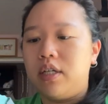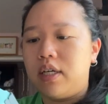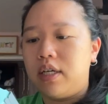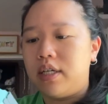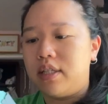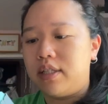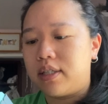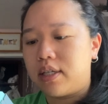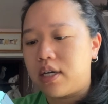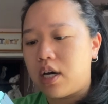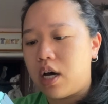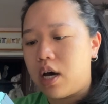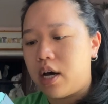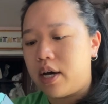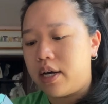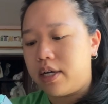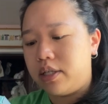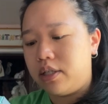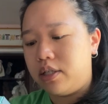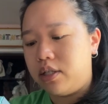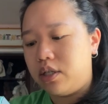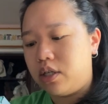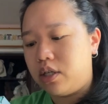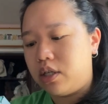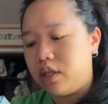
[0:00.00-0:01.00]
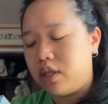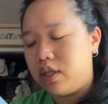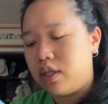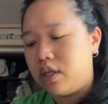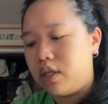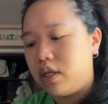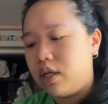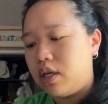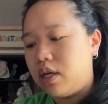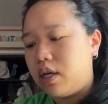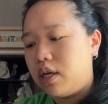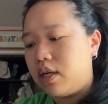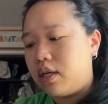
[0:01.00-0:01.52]
It's got,
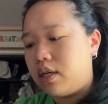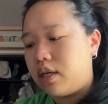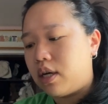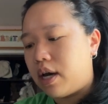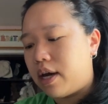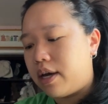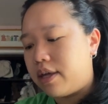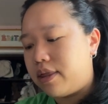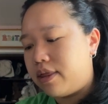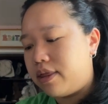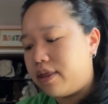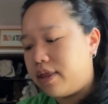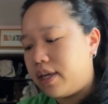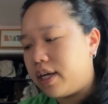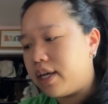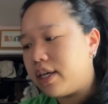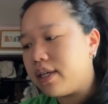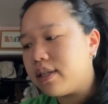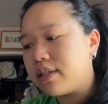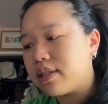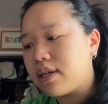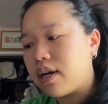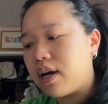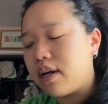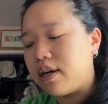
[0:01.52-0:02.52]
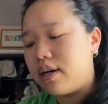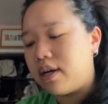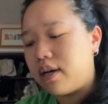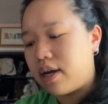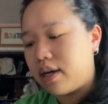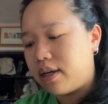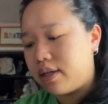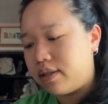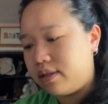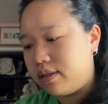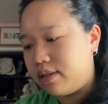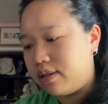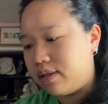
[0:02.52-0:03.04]
I think it's got
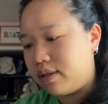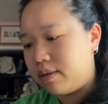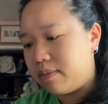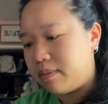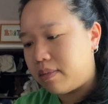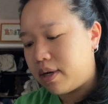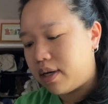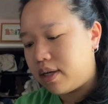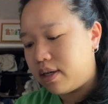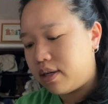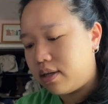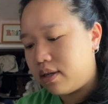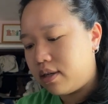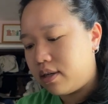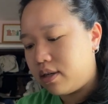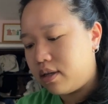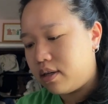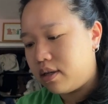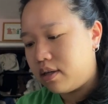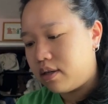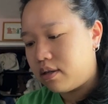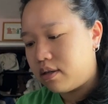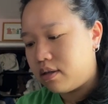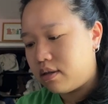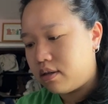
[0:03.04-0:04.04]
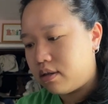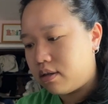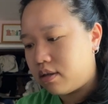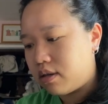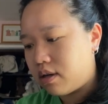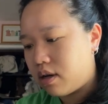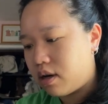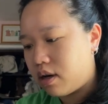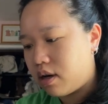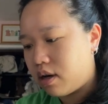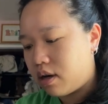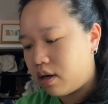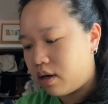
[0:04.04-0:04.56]
niacinamide in it.
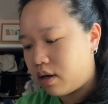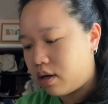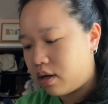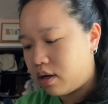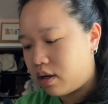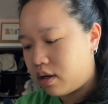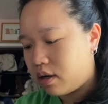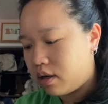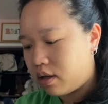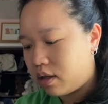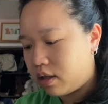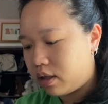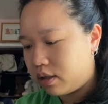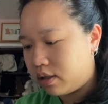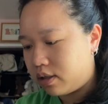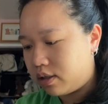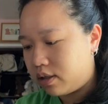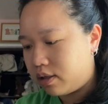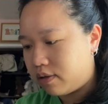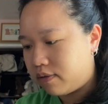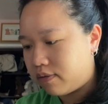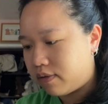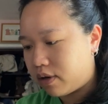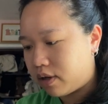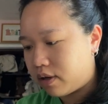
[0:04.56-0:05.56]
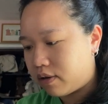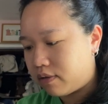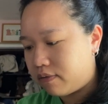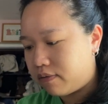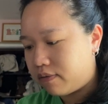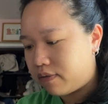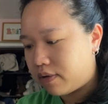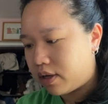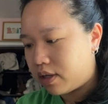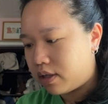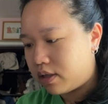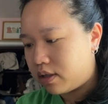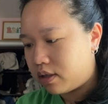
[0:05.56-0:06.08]
Let's see if I can
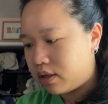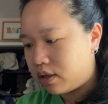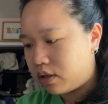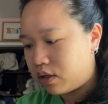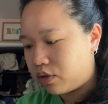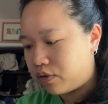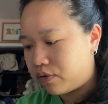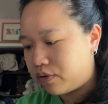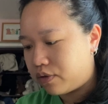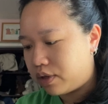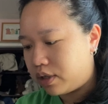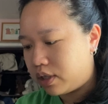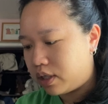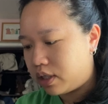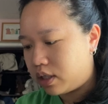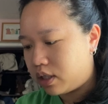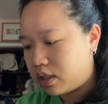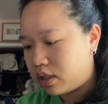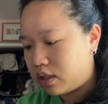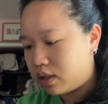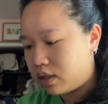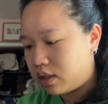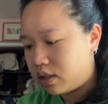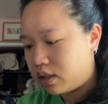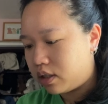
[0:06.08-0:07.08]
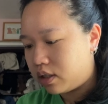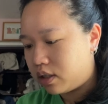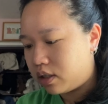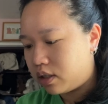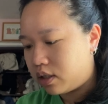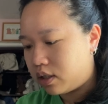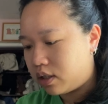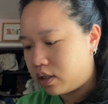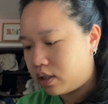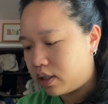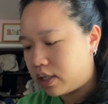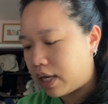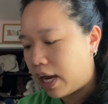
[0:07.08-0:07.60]
find the
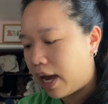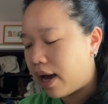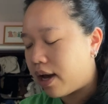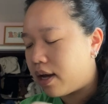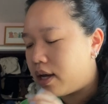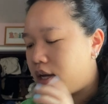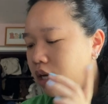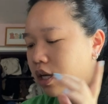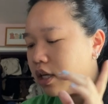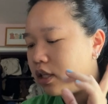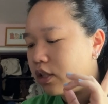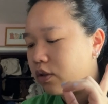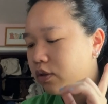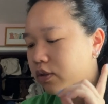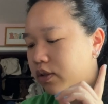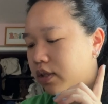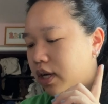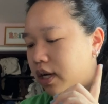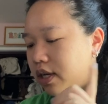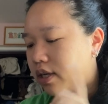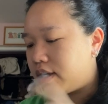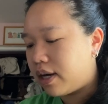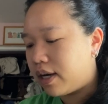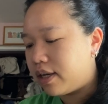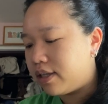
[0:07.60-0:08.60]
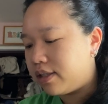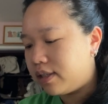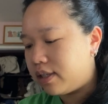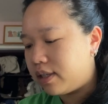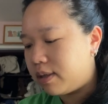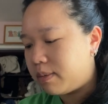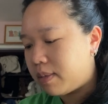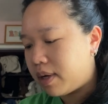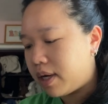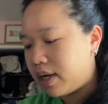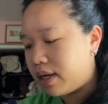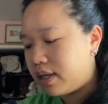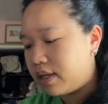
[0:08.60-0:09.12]
ingredients. Yeah, so it's got
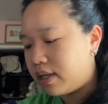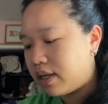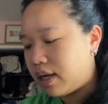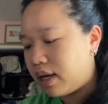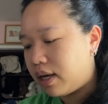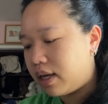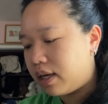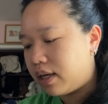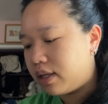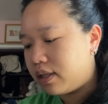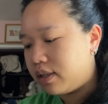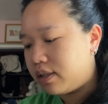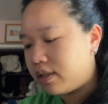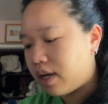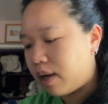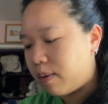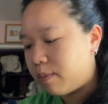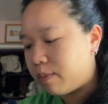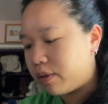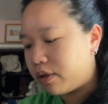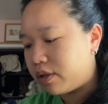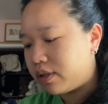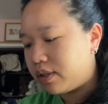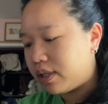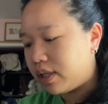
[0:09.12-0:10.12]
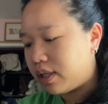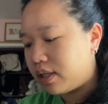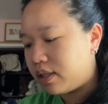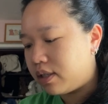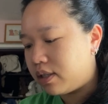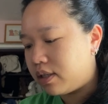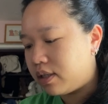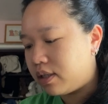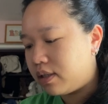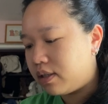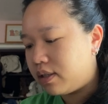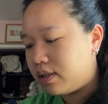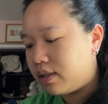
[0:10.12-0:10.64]
niacinamide and 10%
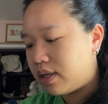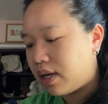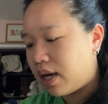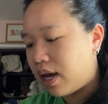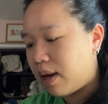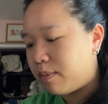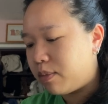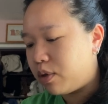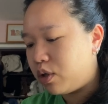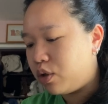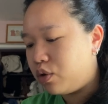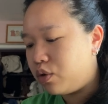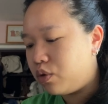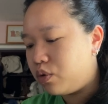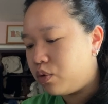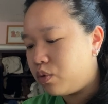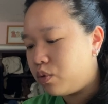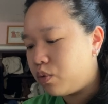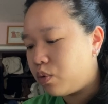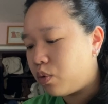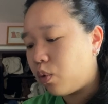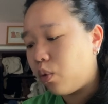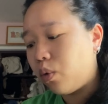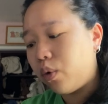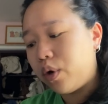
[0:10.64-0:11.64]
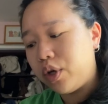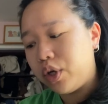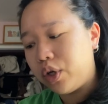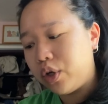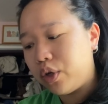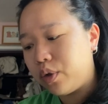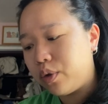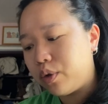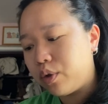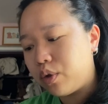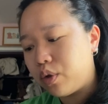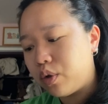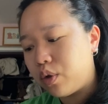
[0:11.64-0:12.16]
Tamanu
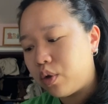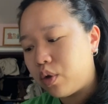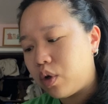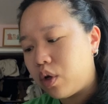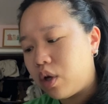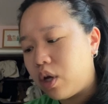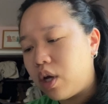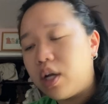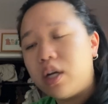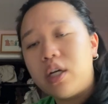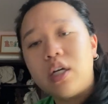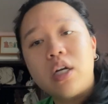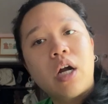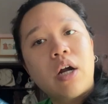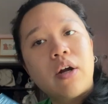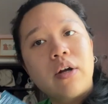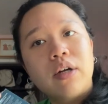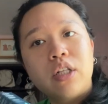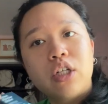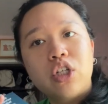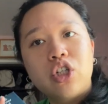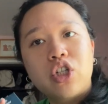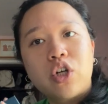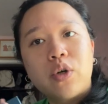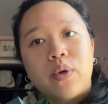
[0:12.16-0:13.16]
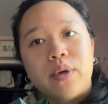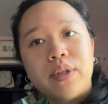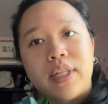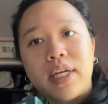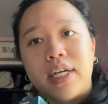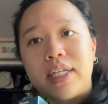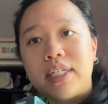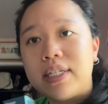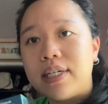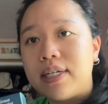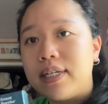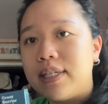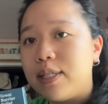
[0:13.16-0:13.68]
oil. Not really sure what
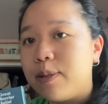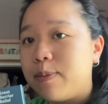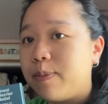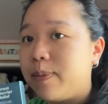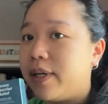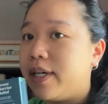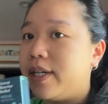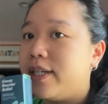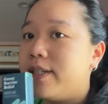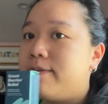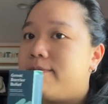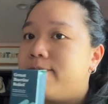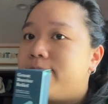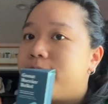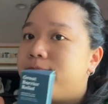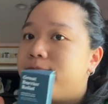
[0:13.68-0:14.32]
that does, but